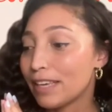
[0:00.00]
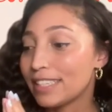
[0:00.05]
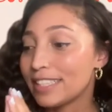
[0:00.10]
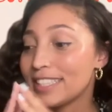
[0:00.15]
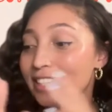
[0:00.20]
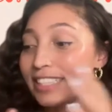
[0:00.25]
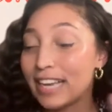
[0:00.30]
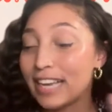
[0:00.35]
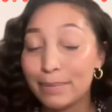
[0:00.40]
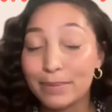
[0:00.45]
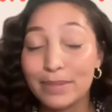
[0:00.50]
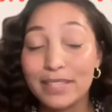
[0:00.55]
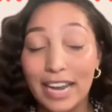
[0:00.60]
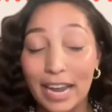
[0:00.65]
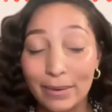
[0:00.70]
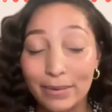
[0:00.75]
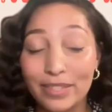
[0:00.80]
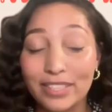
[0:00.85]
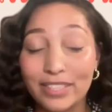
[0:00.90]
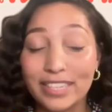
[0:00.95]
steps that
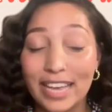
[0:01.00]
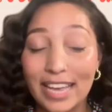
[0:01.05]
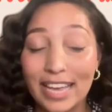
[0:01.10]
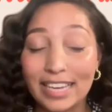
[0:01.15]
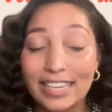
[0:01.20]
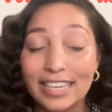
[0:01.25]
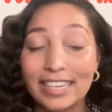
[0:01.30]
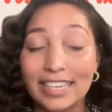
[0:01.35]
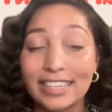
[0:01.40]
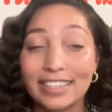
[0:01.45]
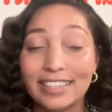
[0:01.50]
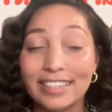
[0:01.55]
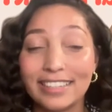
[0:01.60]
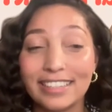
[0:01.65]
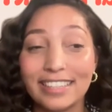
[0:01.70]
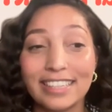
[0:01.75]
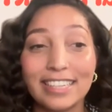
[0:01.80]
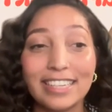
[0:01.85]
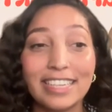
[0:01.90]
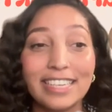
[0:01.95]
I would take
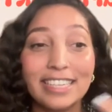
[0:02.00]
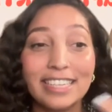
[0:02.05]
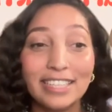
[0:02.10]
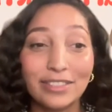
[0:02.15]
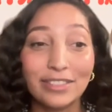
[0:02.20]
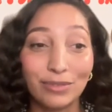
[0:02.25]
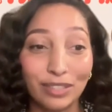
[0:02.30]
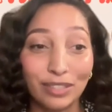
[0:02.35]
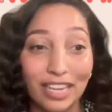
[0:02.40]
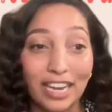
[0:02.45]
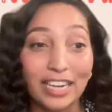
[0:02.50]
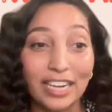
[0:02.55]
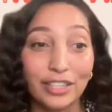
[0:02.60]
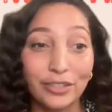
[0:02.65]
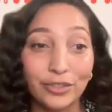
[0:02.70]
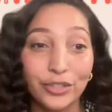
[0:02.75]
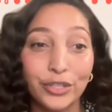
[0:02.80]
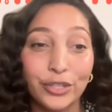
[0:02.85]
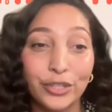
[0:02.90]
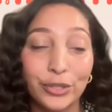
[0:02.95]
is
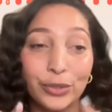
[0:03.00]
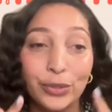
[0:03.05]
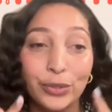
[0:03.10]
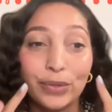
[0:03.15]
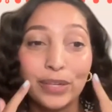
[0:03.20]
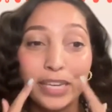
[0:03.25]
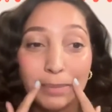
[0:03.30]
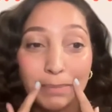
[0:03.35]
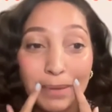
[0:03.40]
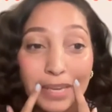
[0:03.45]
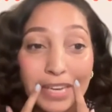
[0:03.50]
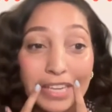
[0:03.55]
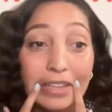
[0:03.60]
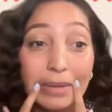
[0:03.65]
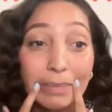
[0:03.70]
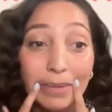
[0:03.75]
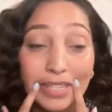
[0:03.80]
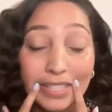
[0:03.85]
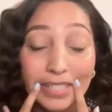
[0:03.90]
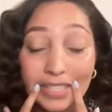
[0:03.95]
related to it being
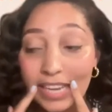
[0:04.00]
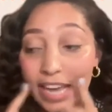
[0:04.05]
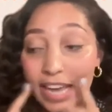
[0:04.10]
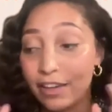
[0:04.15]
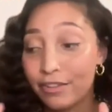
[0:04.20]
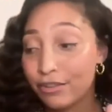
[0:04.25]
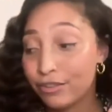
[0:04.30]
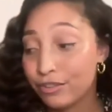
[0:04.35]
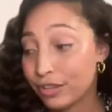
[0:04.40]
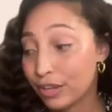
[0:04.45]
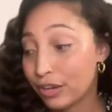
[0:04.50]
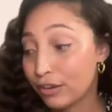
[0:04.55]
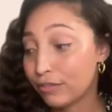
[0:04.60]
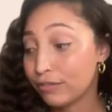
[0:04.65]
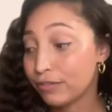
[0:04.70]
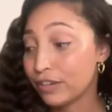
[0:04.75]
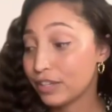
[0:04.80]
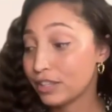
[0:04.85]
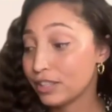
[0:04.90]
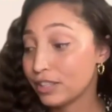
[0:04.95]
the mustache. So
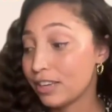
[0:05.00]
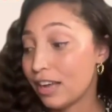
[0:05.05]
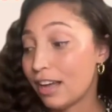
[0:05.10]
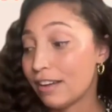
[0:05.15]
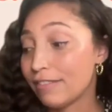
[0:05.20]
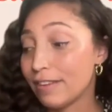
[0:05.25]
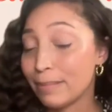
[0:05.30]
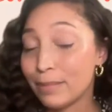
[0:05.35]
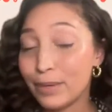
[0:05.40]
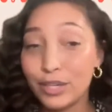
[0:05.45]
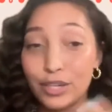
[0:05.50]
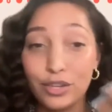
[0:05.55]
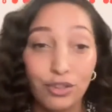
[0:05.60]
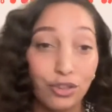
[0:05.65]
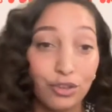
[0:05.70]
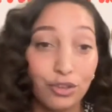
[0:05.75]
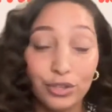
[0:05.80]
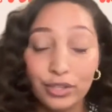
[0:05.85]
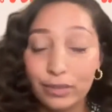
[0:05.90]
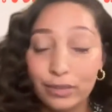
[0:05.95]
first off, I'm gonna
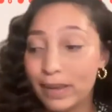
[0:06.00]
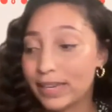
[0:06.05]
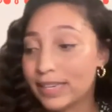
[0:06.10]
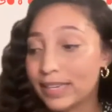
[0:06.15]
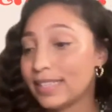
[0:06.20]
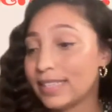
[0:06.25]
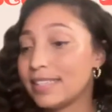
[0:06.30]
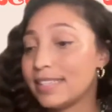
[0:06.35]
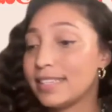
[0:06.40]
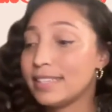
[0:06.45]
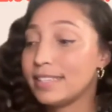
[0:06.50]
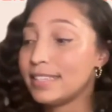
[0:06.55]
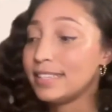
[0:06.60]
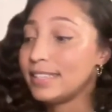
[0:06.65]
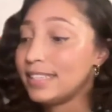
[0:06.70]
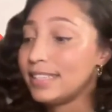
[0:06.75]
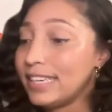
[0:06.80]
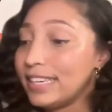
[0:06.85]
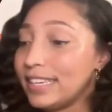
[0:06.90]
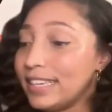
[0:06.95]
choose my
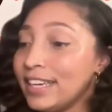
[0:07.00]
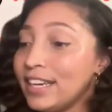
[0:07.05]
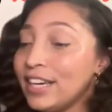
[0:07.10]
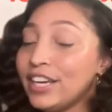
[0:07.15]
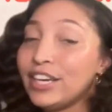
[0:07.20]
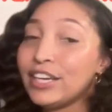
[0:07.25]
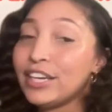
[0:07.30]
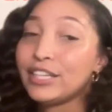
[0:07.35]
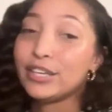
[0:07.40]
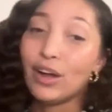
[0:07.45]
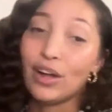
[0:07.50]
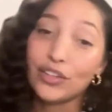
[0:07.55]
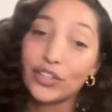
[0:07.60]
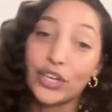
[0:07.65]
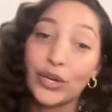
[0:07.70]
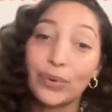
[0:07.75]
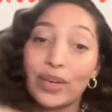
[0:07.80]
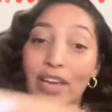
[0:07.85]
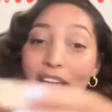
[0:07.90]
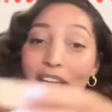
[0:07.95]
consistency. Y'all
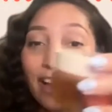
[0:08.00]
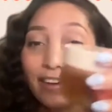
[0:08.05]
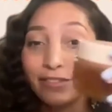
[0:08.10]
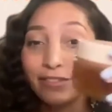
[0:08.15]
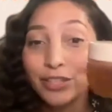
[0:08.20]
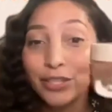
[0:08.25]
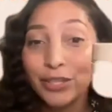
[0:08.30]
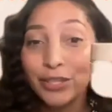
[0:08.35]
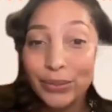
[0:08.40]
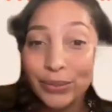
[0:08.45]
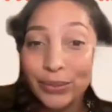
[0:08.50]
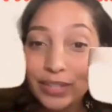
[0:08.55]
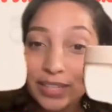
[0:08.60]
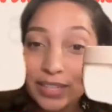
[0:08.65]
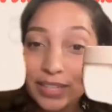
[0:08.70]
know we have two